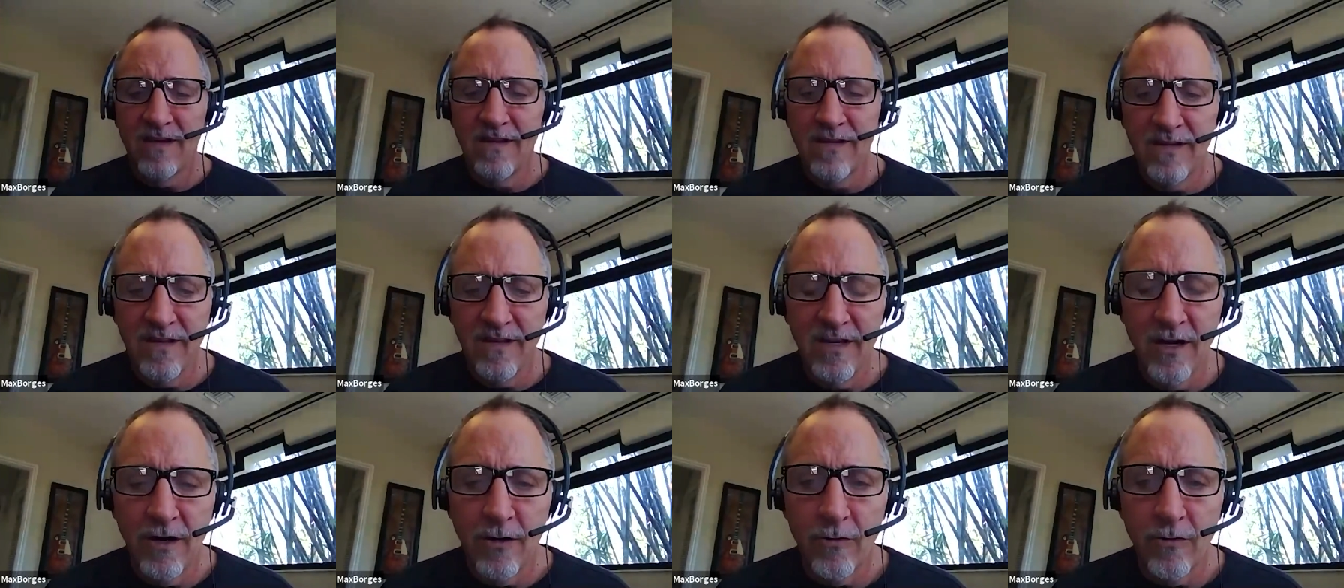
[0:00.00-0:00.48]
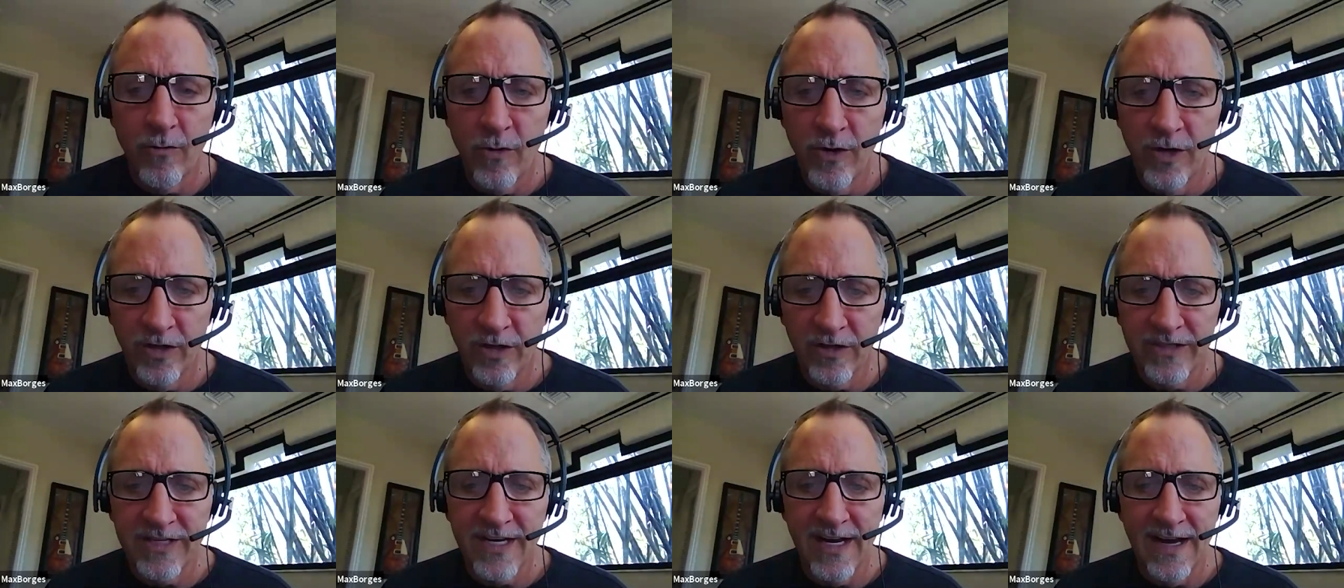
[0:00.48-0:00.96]
you know
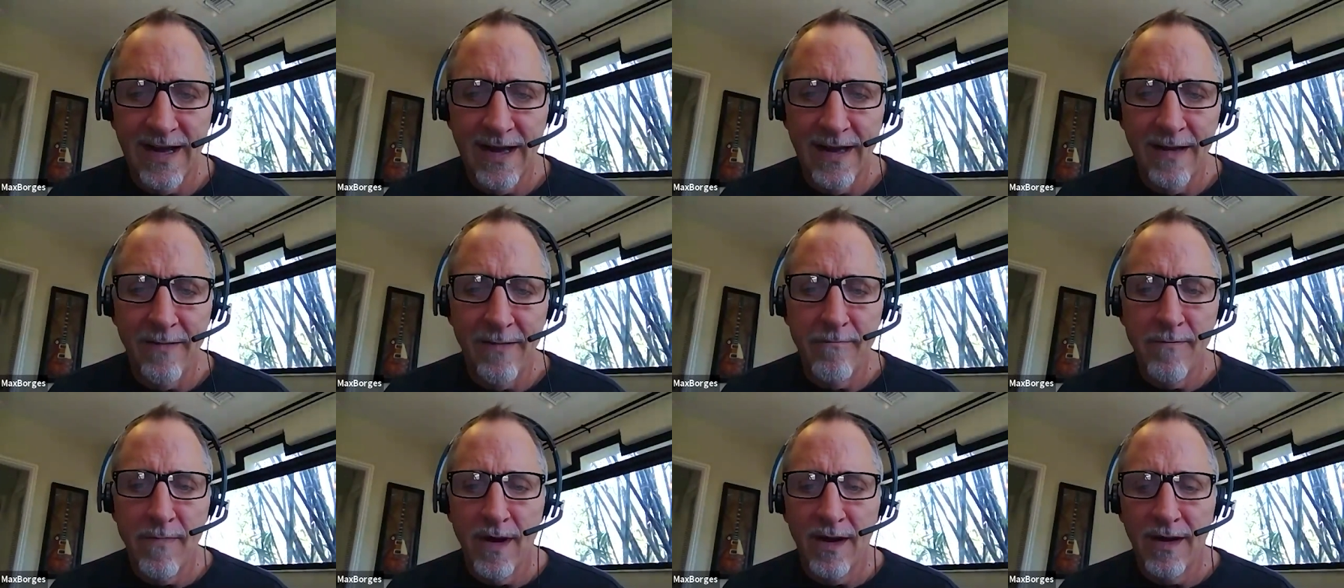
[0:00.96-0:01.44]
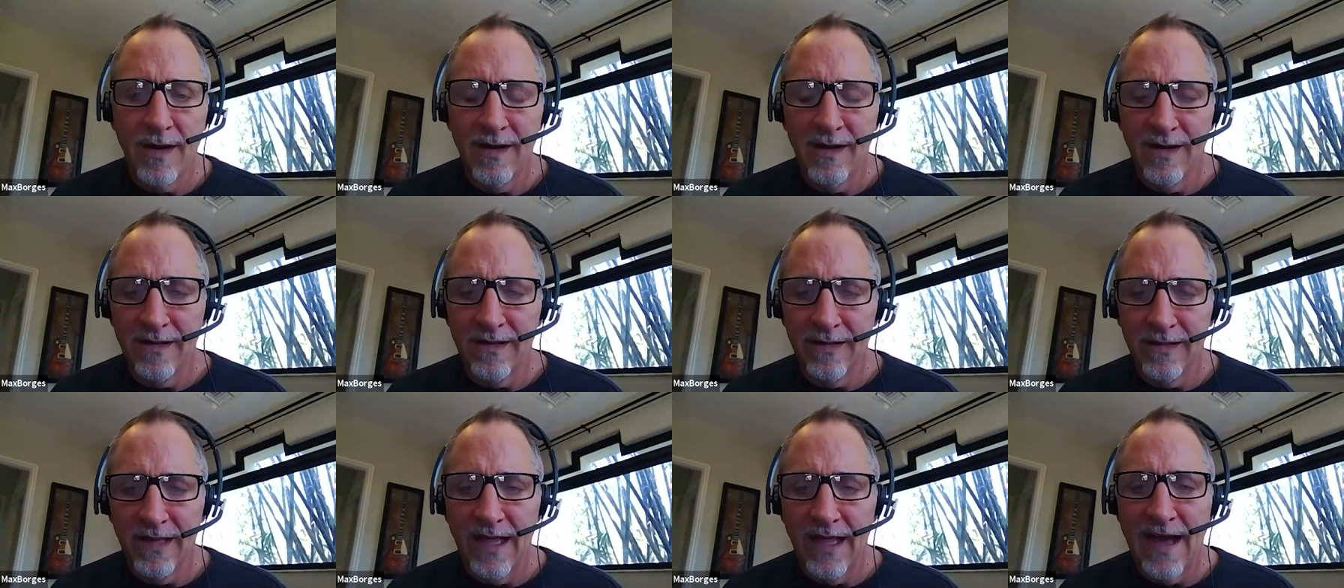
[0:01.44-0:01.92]
real time
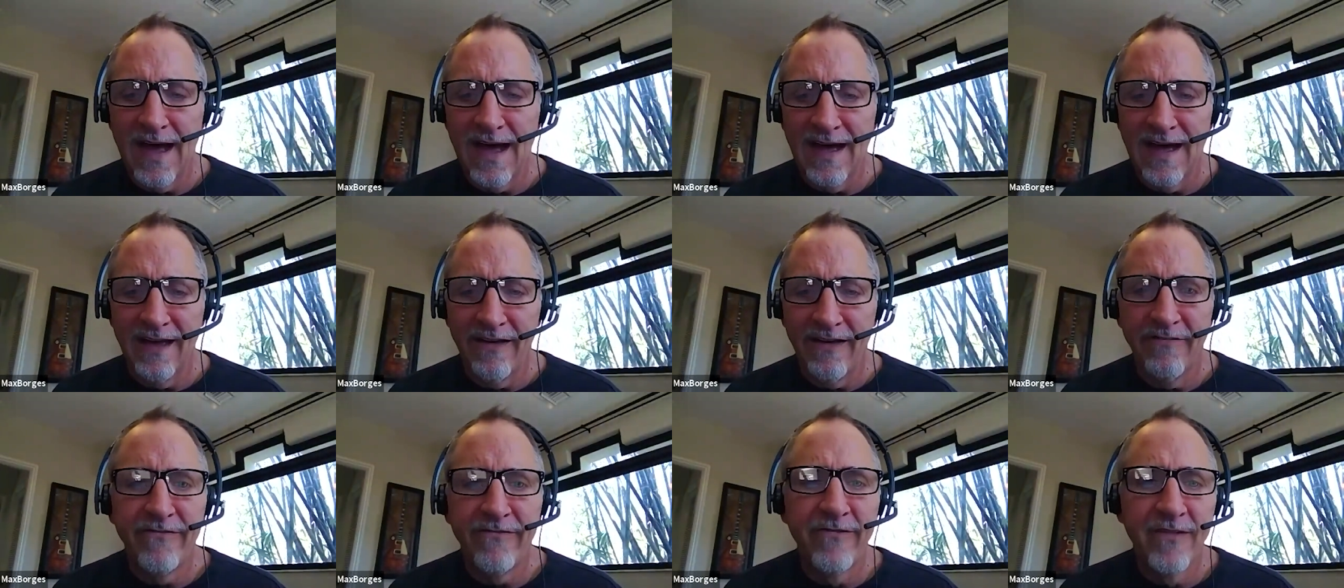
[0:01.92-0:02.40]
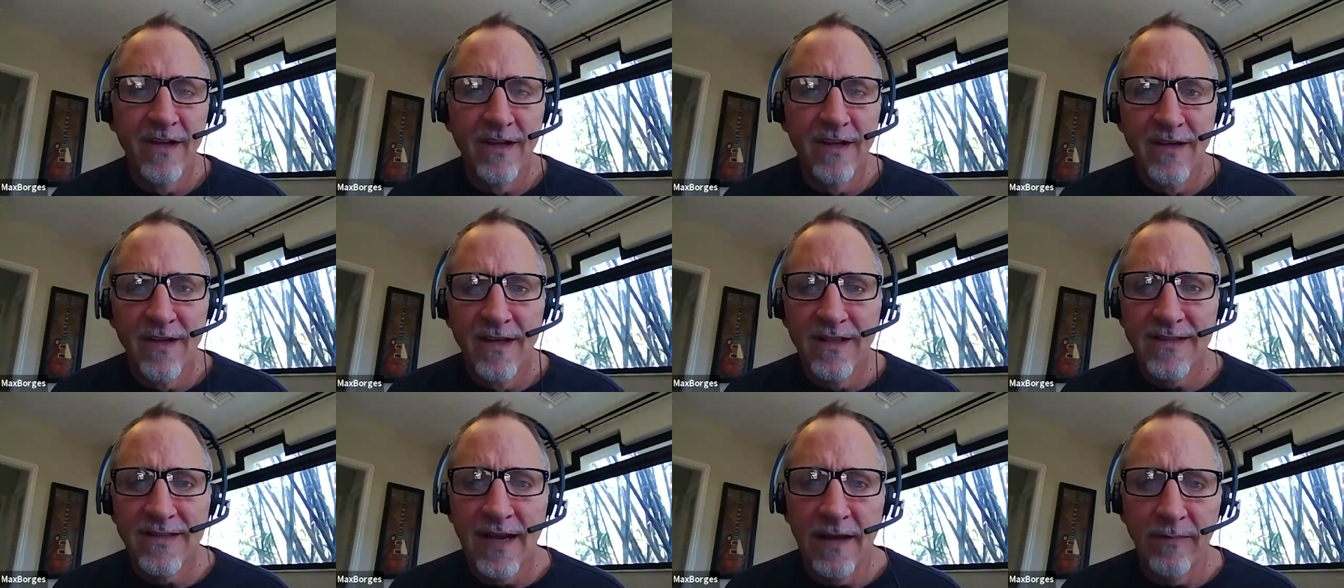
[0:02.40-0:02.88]
uh, live
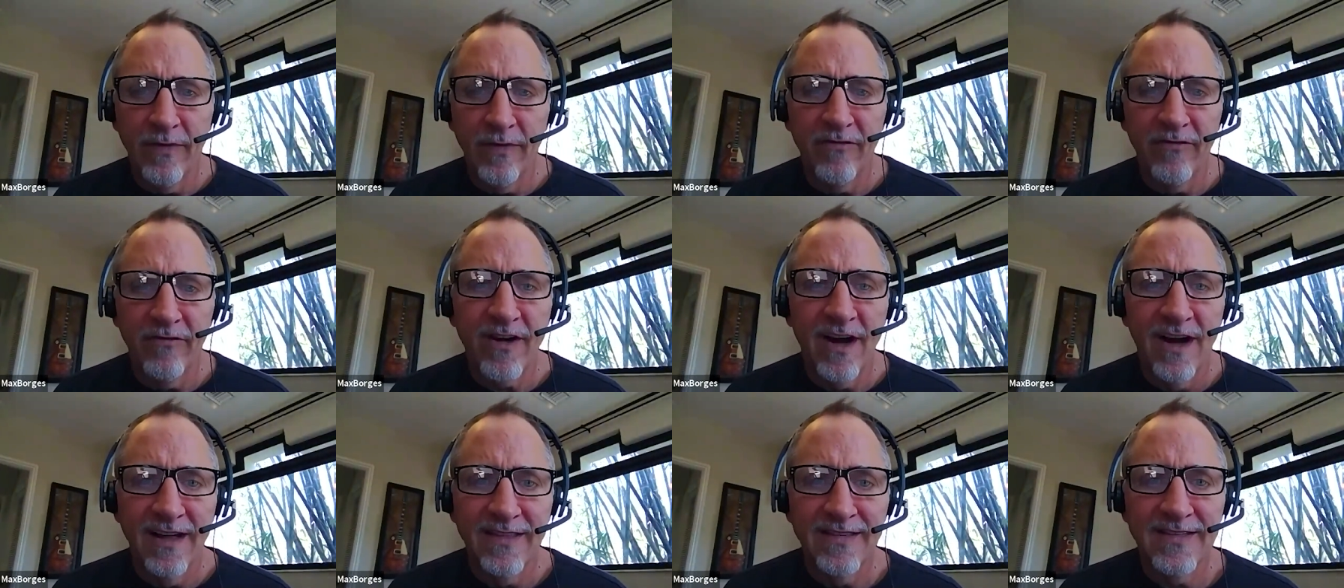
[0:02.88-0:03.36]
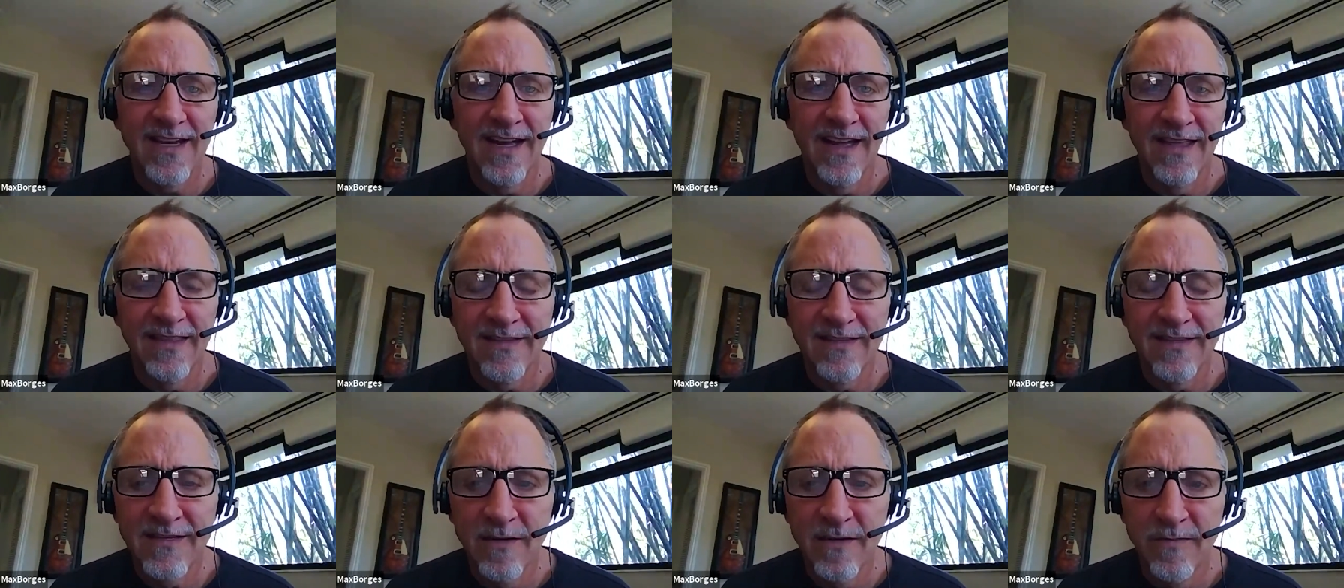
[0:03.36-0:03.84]
type of
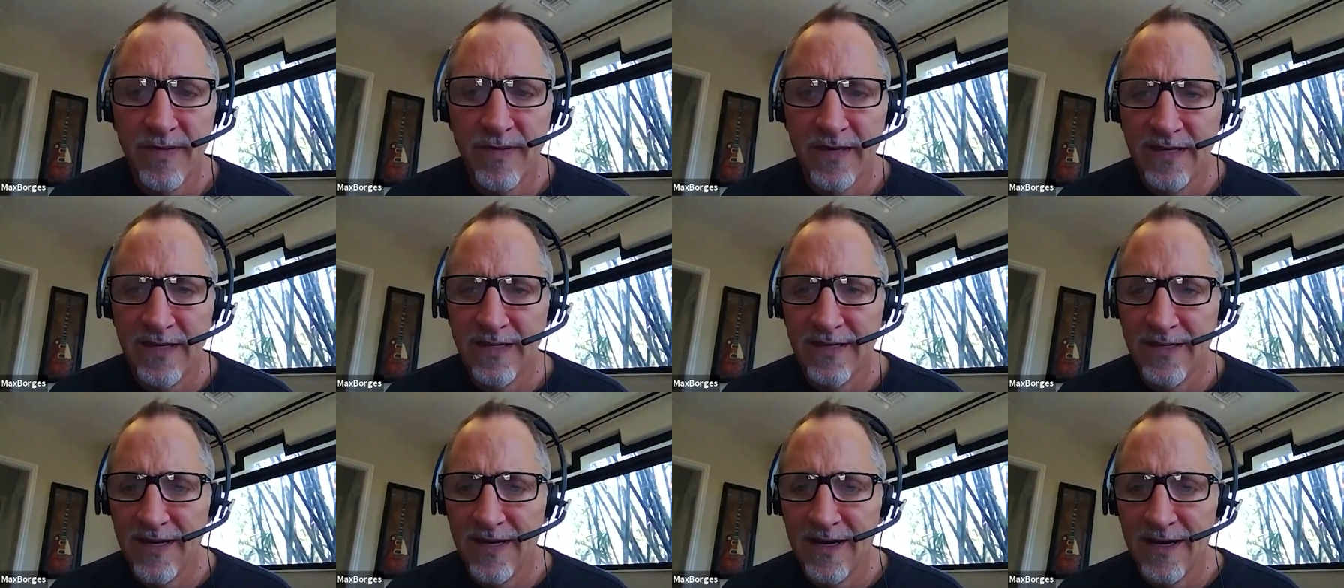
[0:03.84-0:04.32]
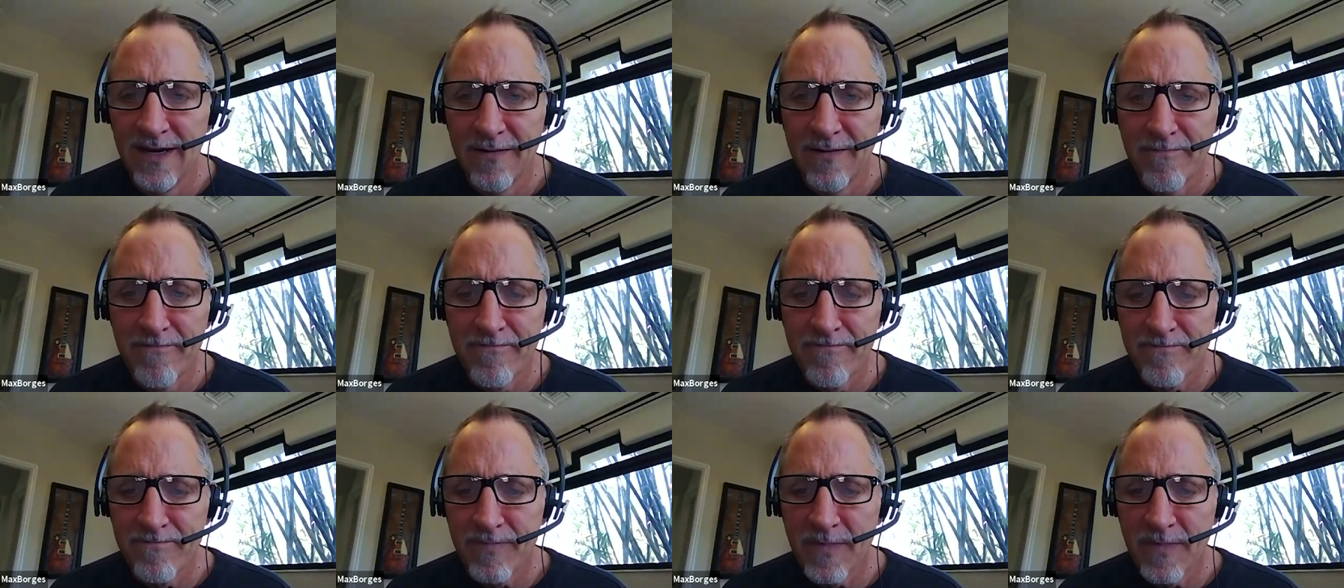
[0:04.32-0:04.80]
content to be uh,
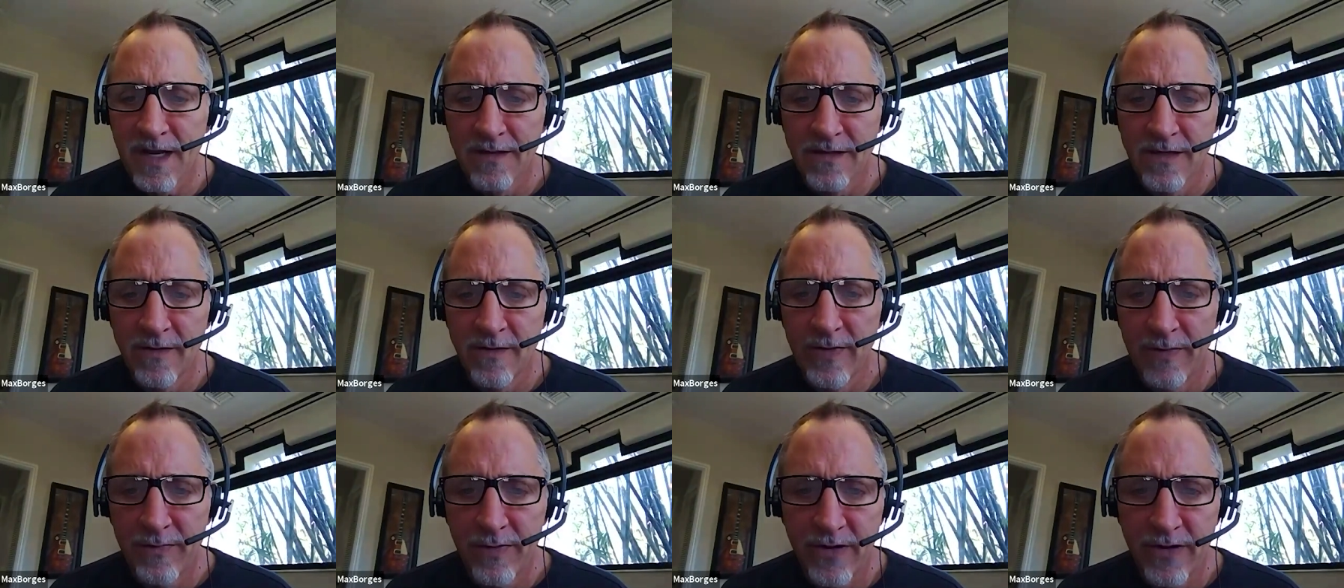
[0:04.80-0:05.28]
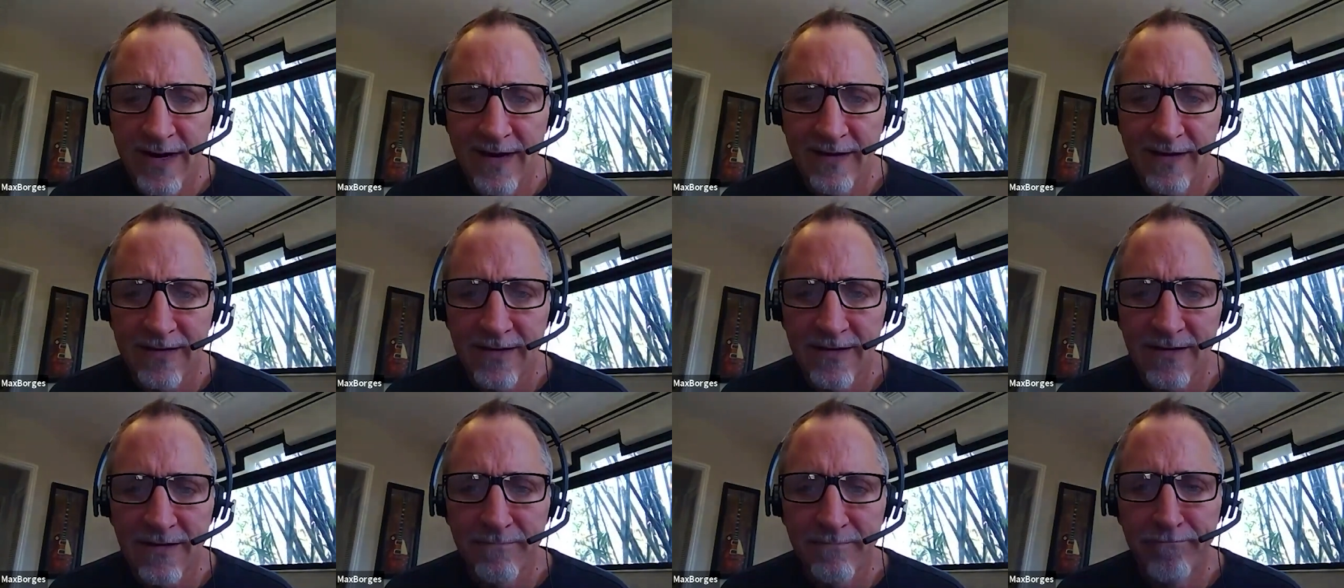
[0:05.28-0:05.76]
to be put out
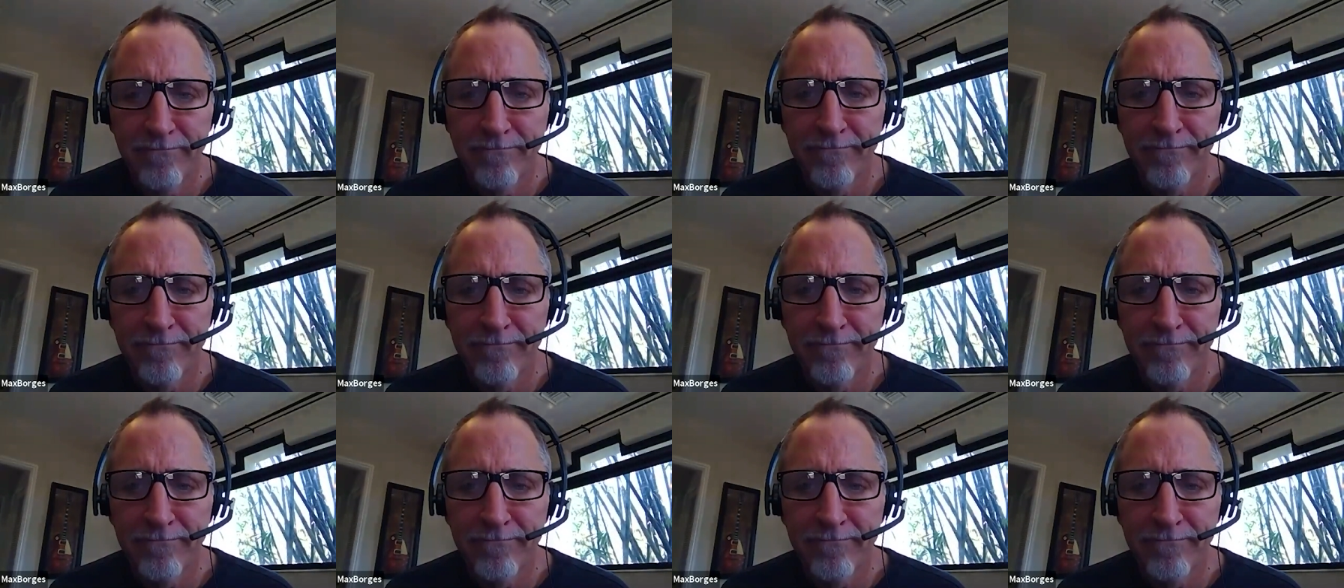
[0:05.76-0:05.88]
there.